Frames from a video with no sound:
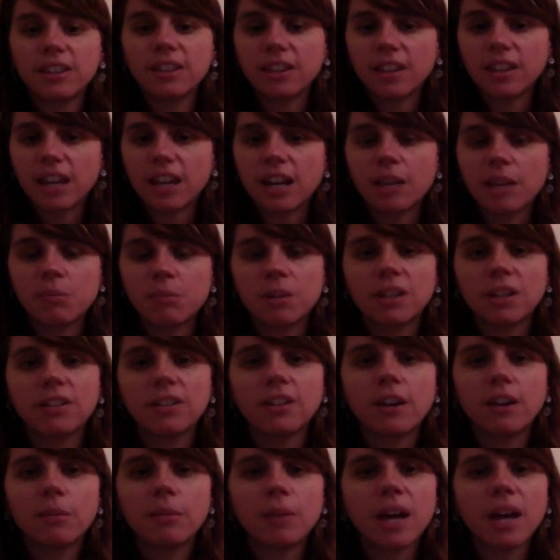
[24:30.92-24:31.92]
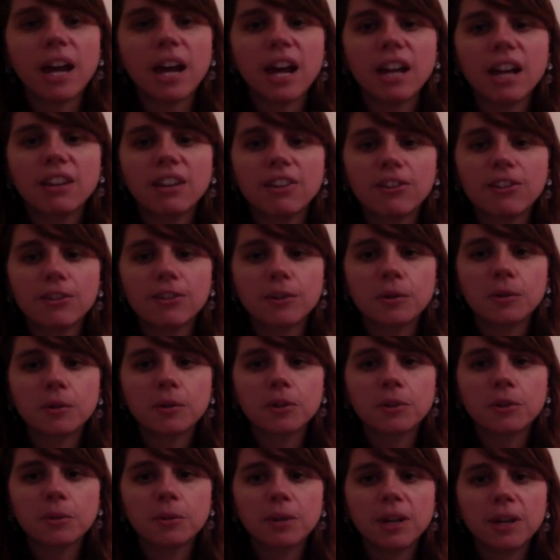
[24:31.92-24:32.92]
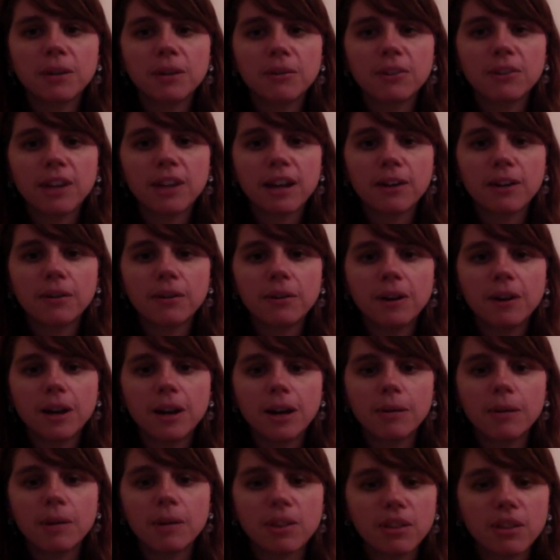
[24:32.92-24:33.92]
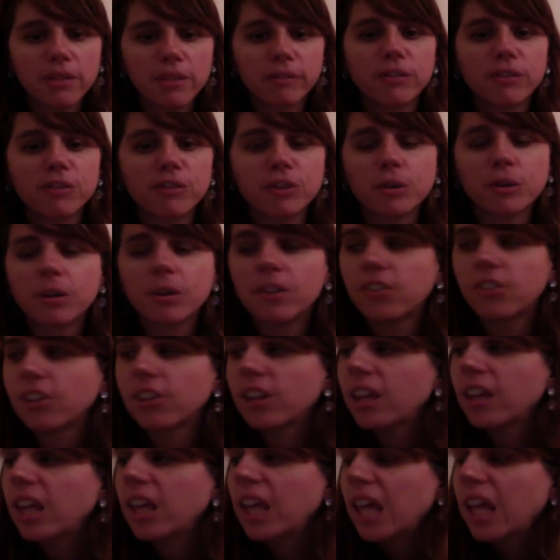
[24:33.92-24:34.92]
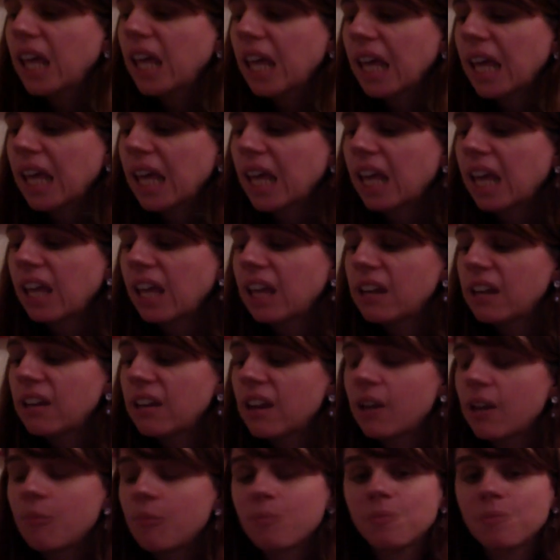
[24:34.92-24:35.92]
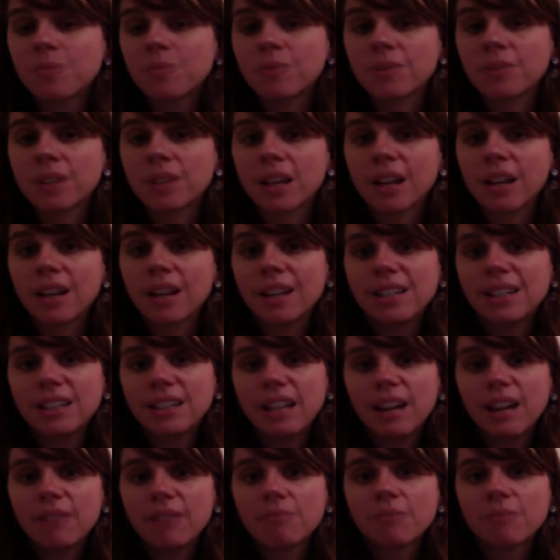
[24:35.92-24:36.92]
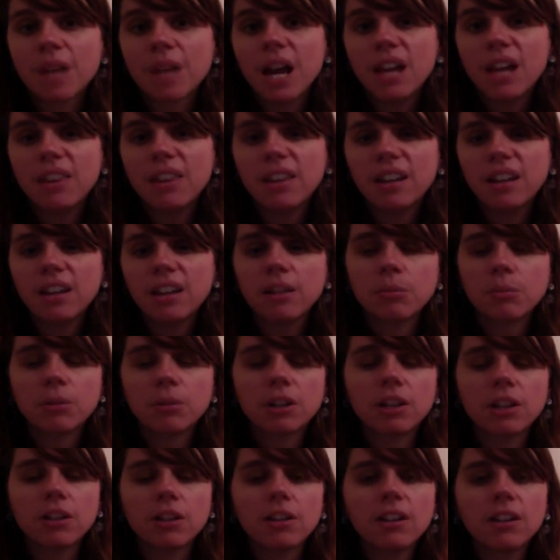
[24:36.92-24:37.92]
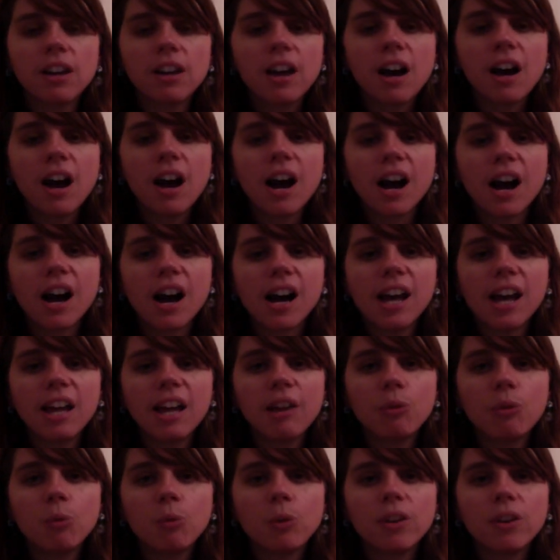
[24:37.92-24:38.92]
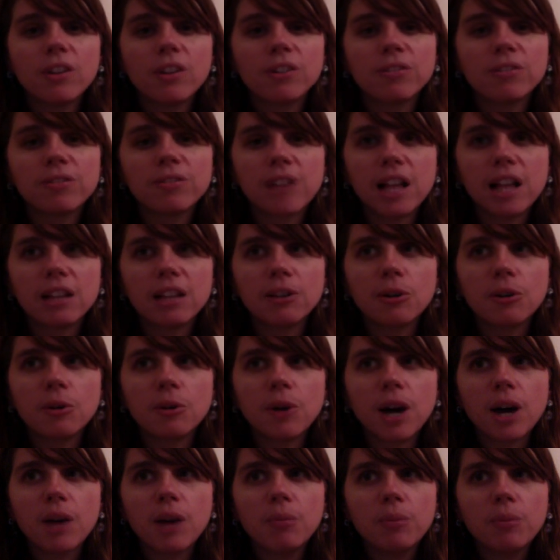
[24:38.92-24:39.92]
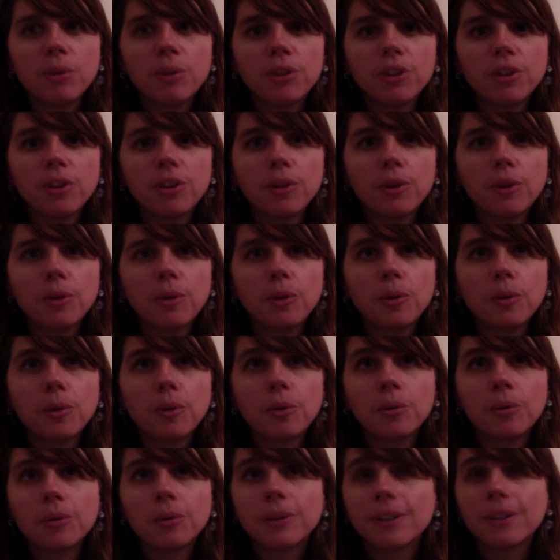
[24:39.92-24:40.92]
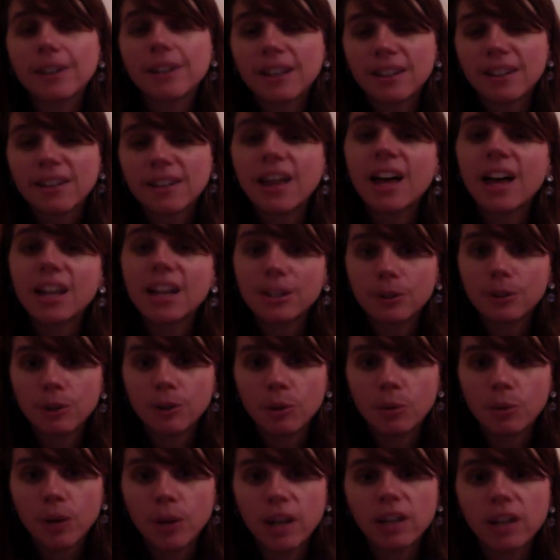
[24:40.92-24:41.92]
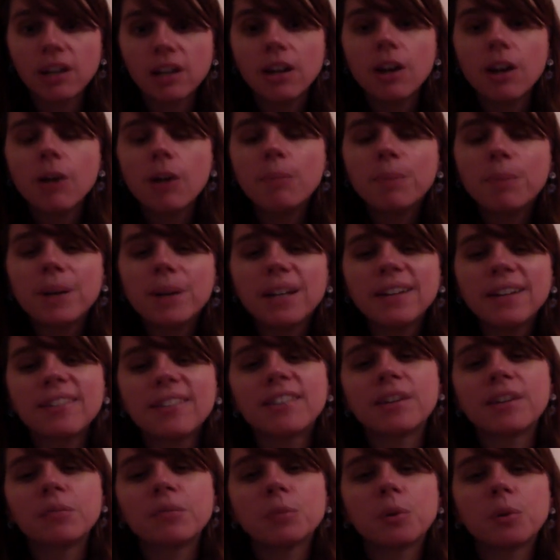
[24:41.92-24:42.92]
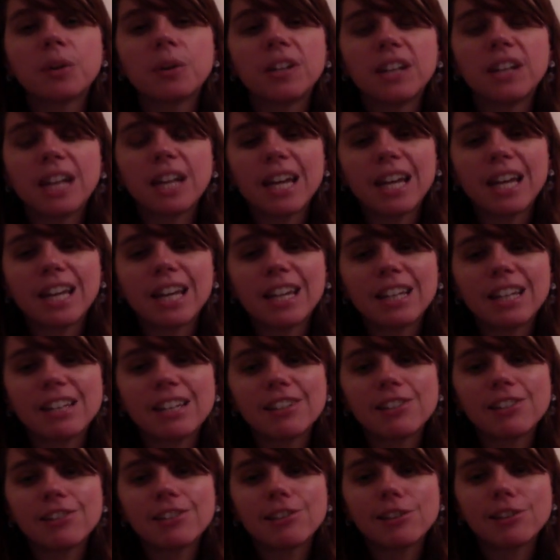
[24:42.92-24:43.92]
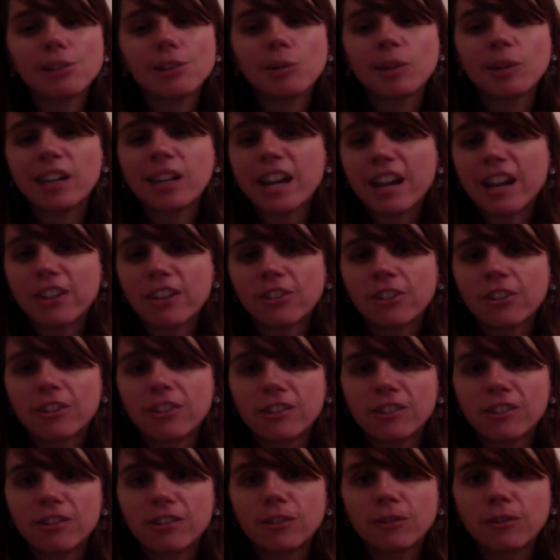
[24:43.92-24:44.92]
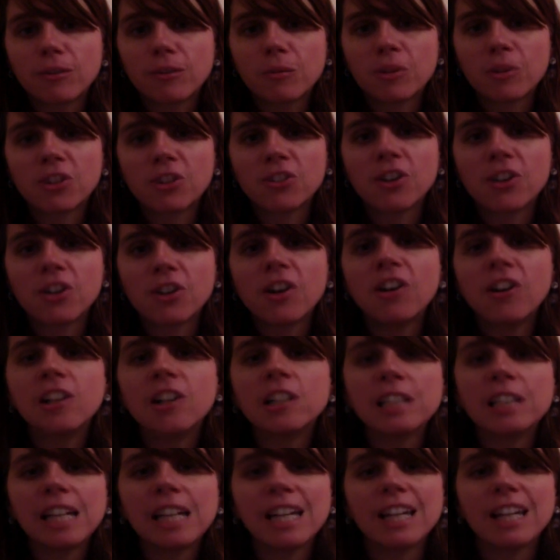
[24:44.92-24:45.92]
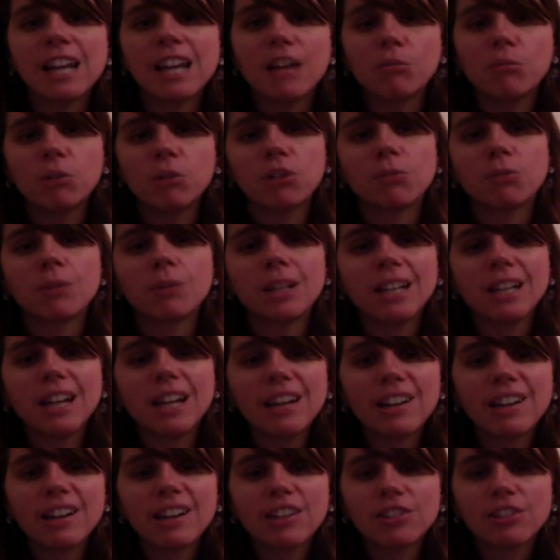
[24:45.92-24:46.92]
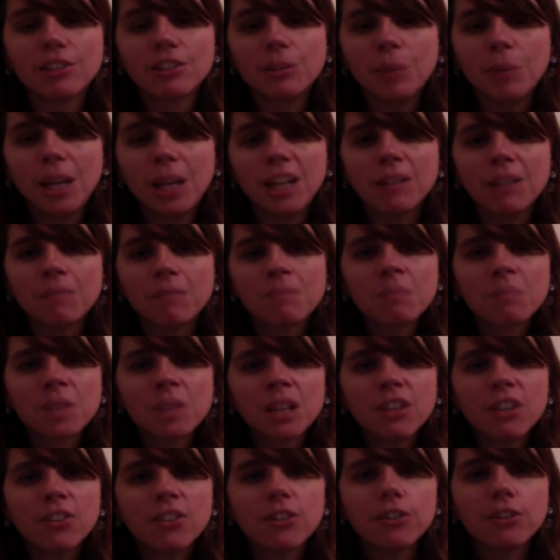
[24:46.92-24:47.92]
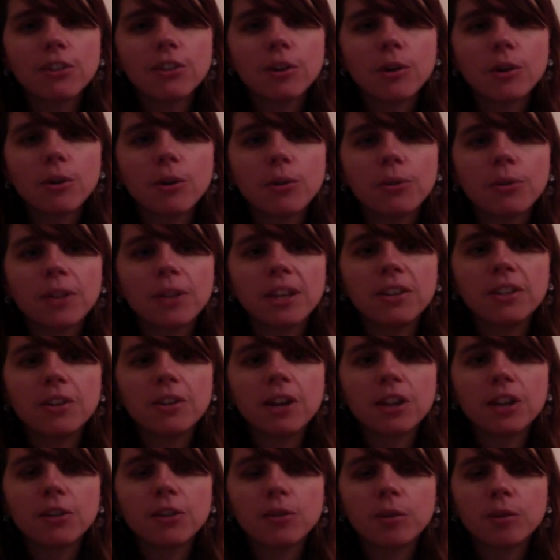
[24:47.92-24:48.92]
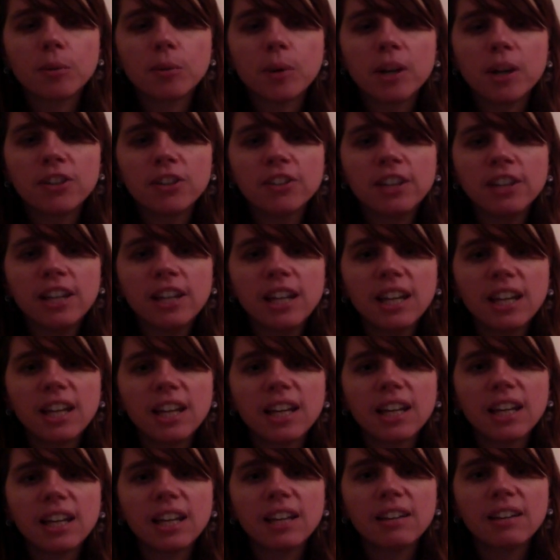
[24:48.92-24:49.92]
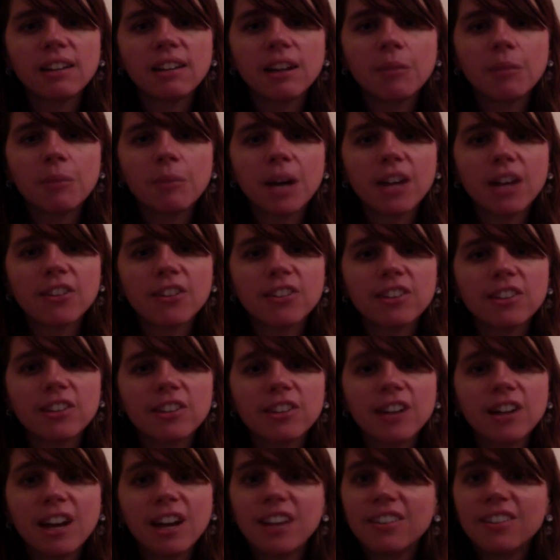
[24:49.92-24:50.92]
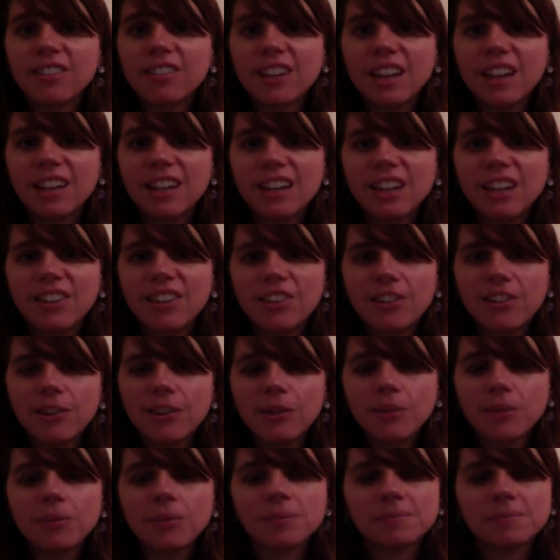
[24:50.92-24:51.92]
that I picked up at the stores when I was out at the thrift stores. And yeah, I think I did pretty good. I will follow up with you, well, I don't know when, but at some point, and show you what actually sold from this haul and how much money I actually made. So thank you guys for watching, and I'll see you guys again soon.